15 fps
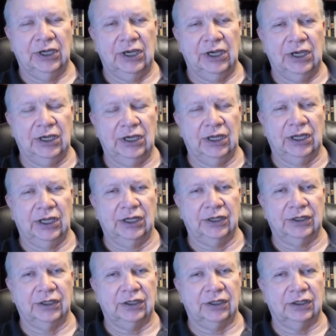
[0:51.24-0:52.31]
and
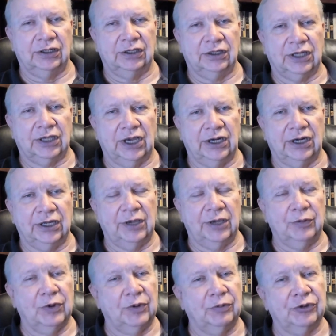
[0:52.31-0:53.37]
kind of came
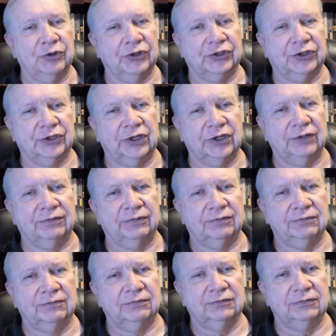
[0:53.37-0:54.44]
up with stuff
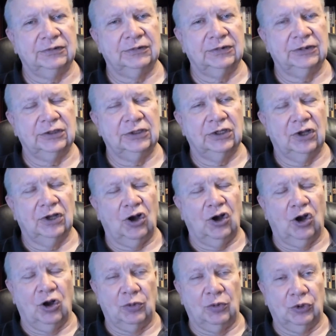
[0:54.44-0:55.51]

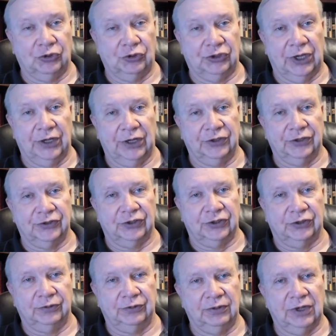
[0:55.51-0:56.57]
almost on his
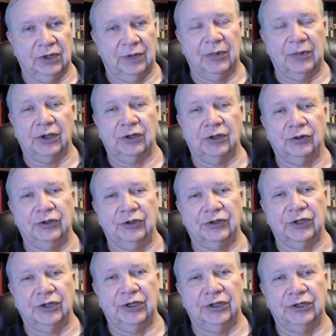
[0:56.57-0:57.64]
own. I'm not going to
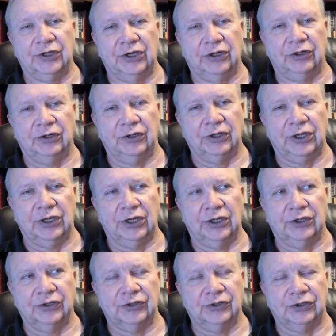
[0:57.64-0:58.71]
say entirely on
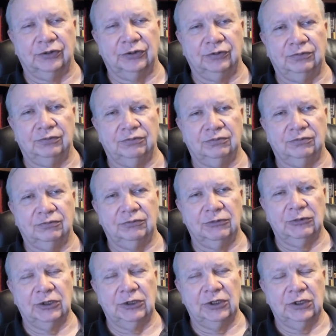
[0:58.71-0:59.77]
his own.
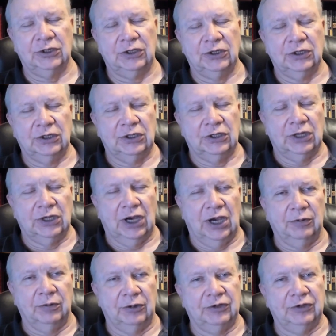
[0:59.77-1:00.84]
I
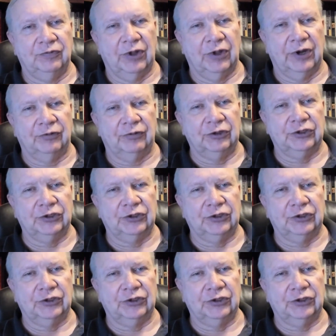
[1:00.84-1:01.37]
believe that every